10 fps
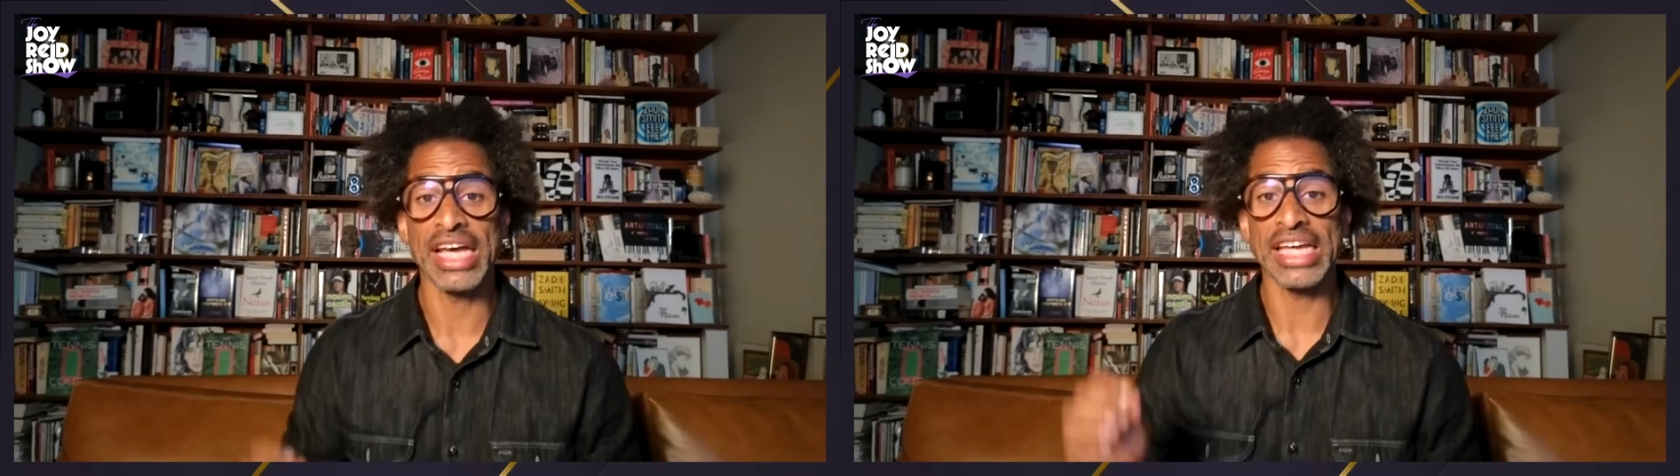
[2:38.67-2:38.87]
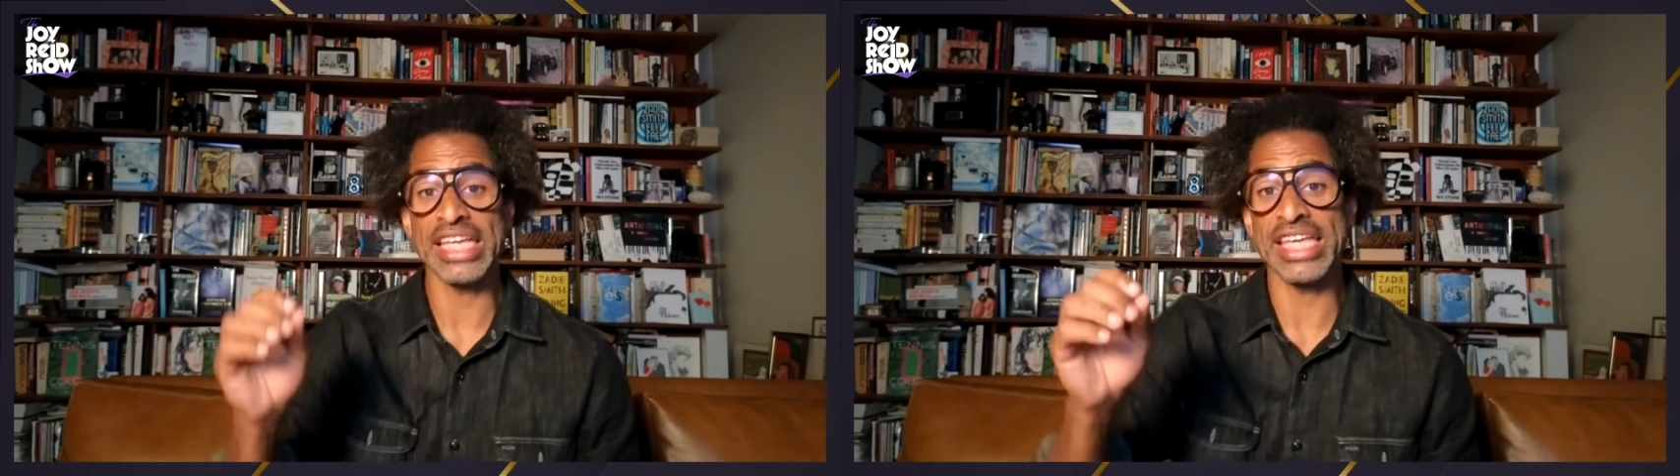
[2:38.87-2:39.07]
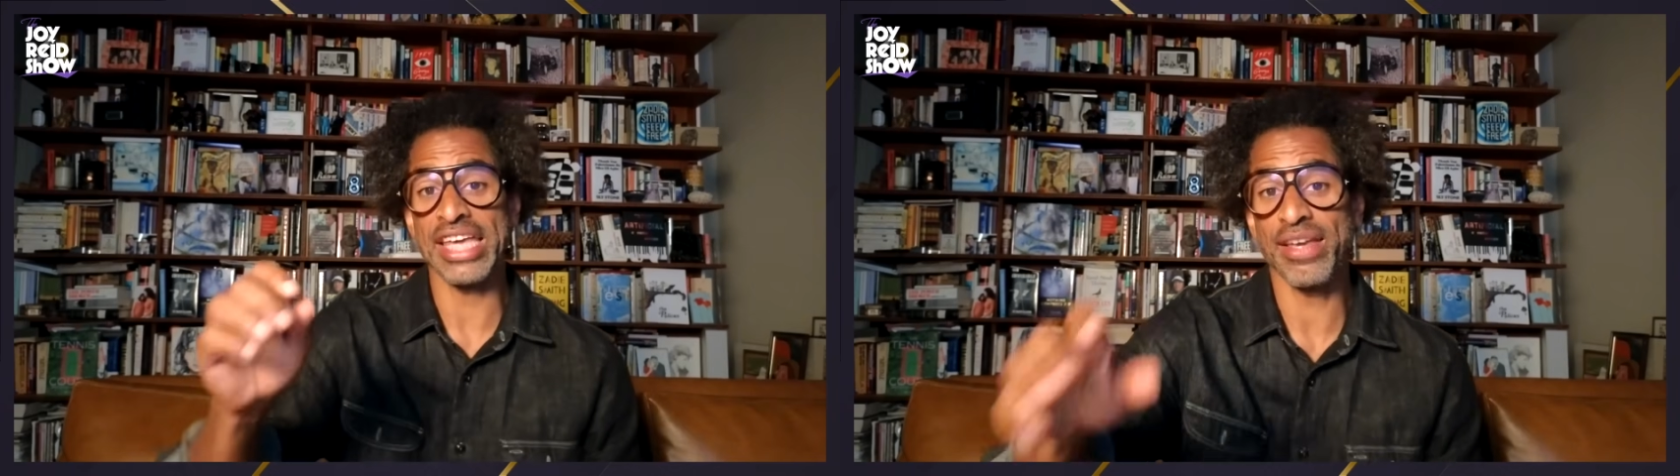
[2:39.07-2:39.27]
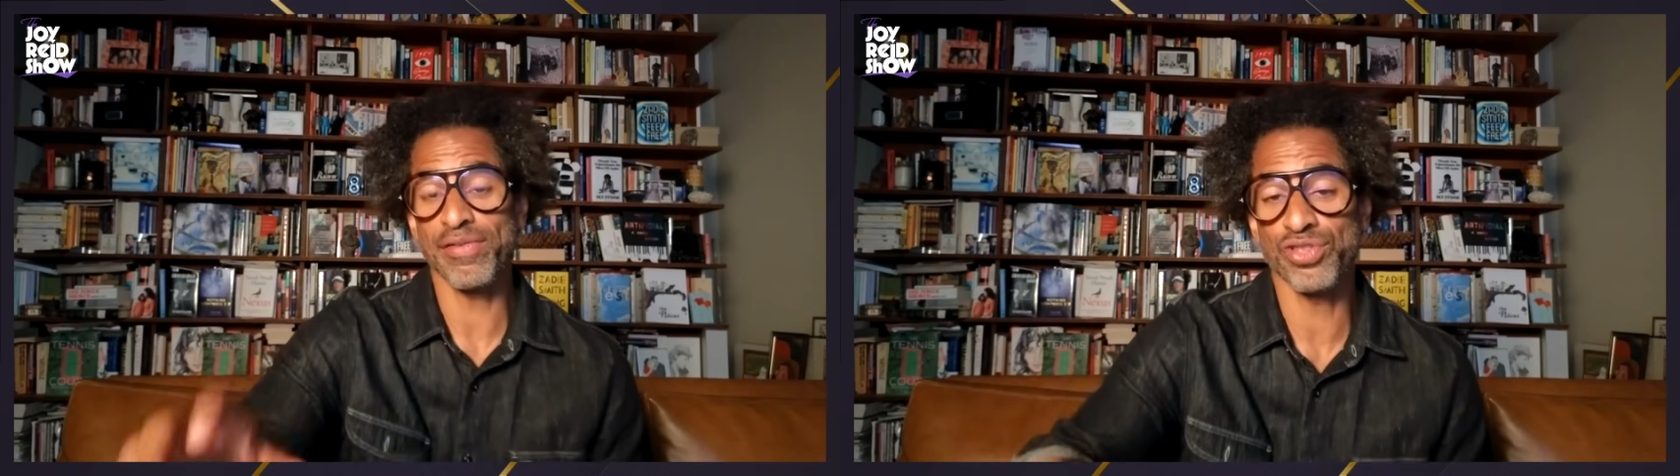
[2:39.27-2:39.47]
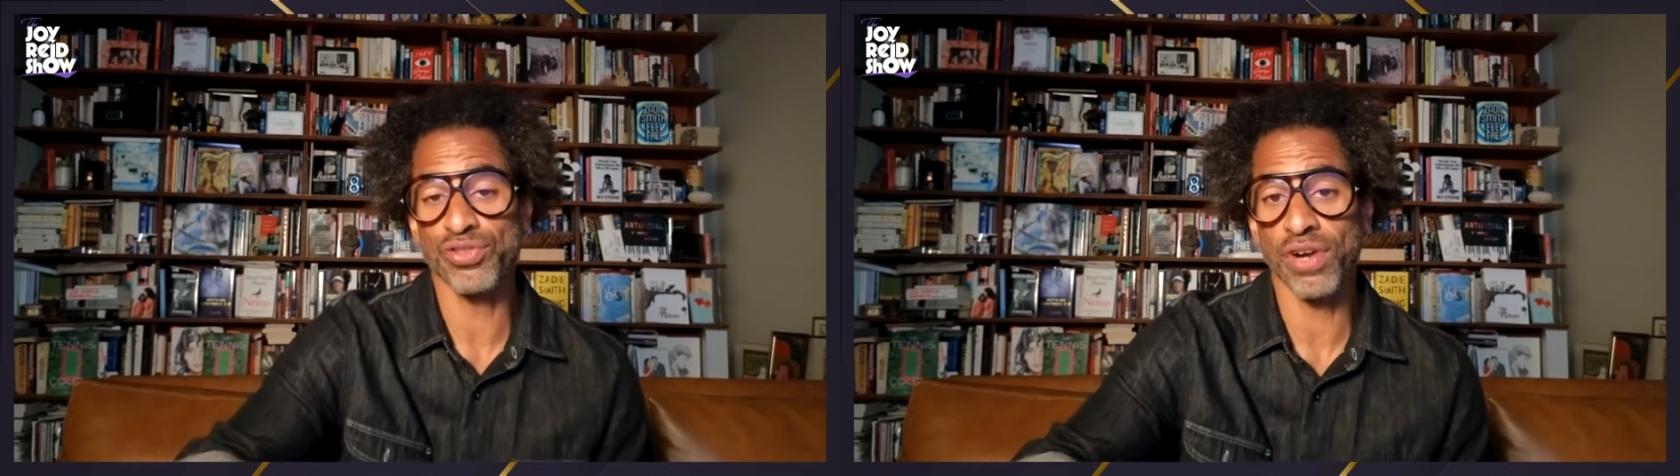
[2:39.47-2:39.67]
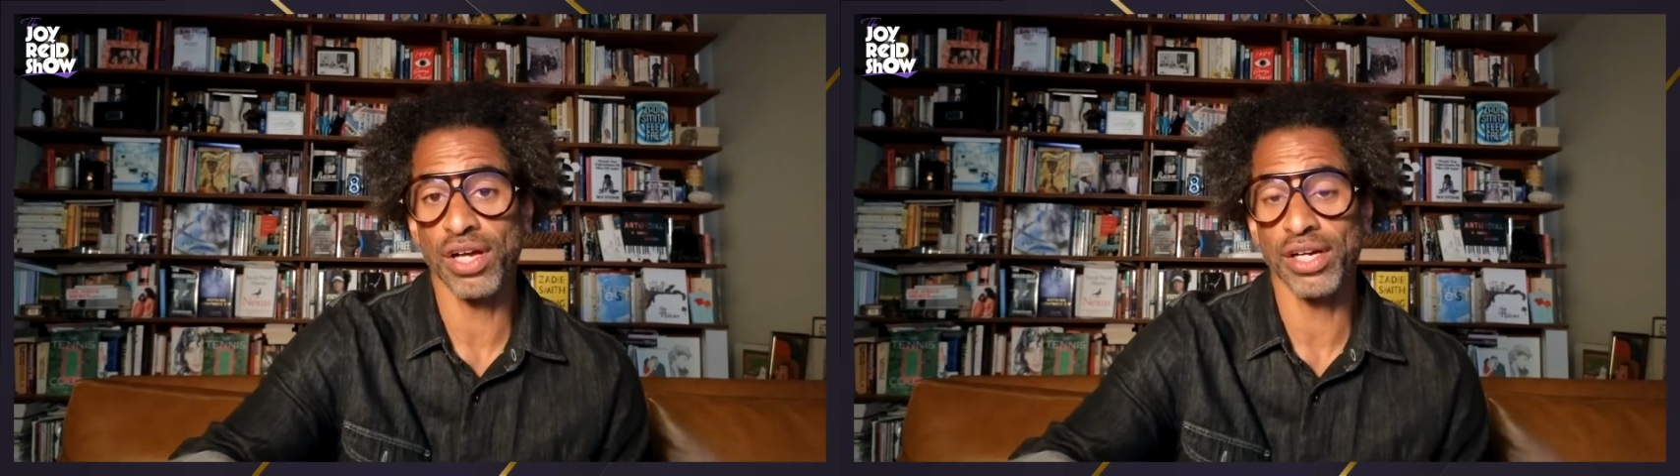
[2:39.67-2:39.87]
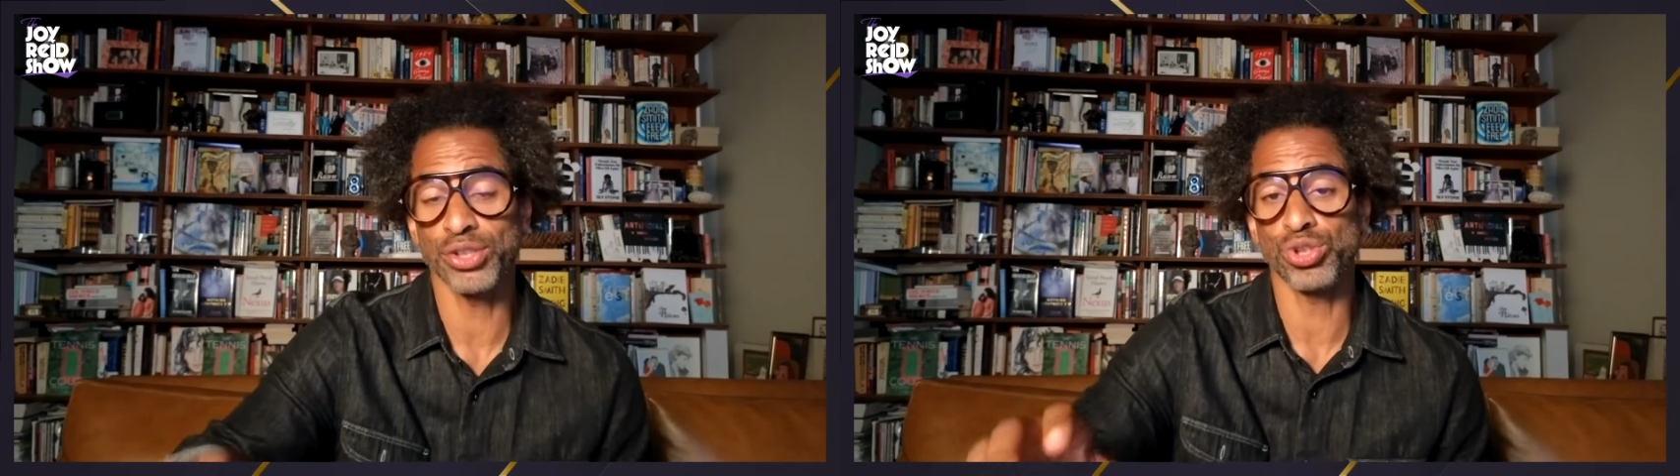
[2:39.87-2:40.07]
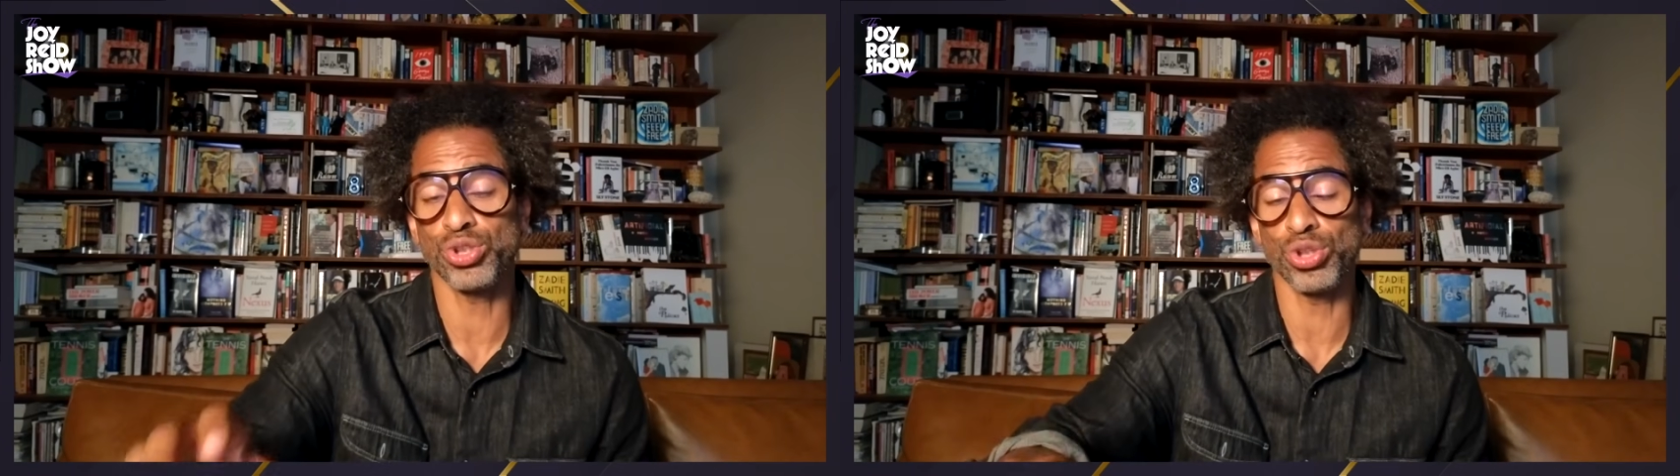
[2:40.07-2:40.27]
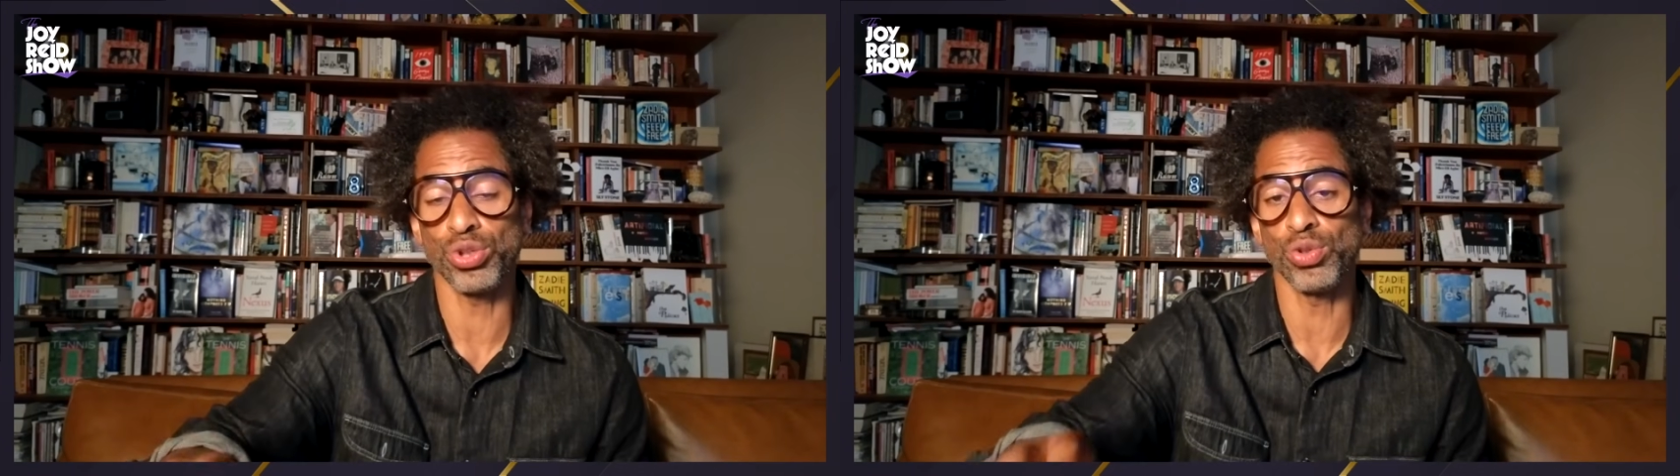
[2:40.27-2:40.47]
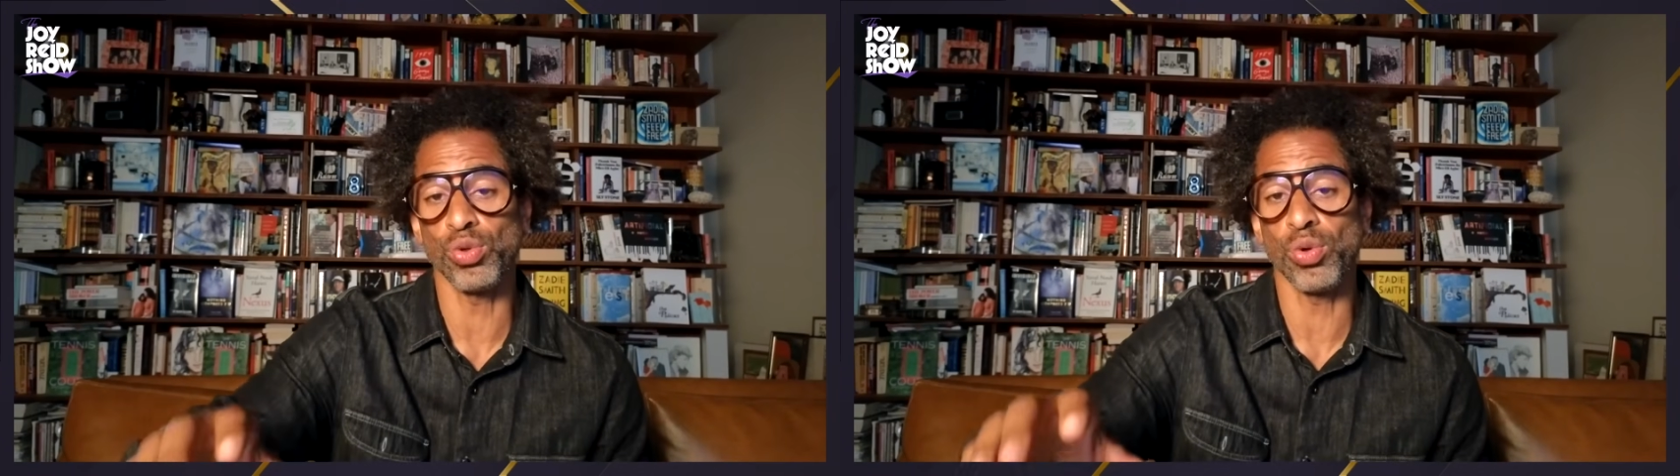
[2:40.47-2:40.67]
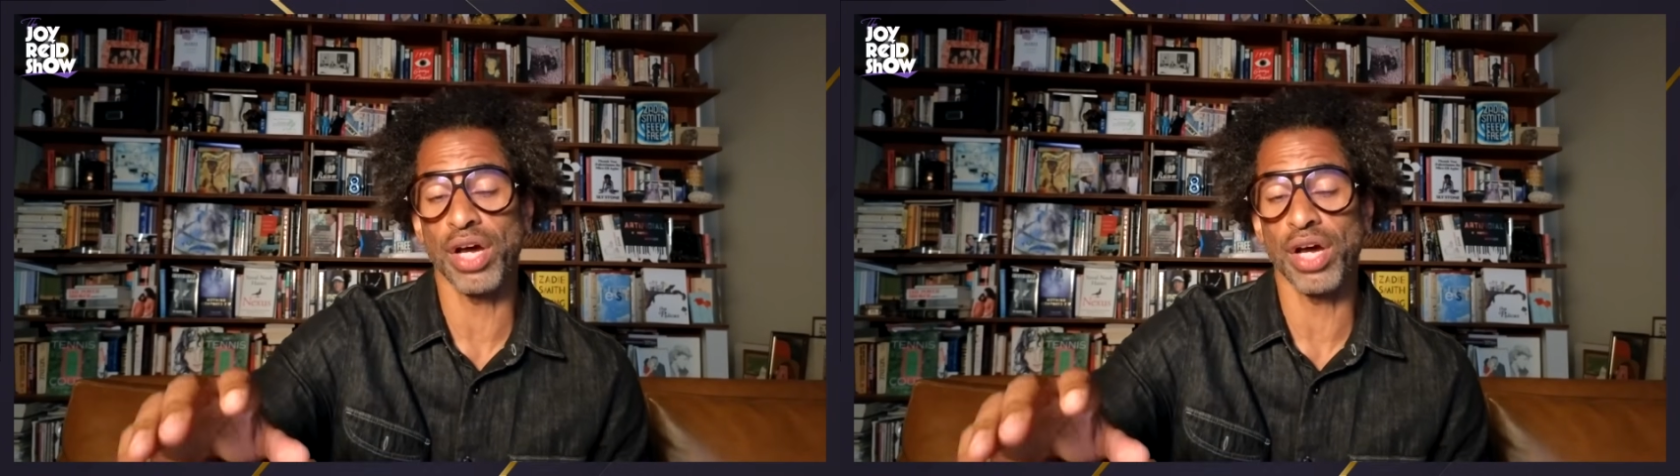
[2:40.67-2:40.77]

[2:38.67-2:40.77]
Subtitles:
give drugs to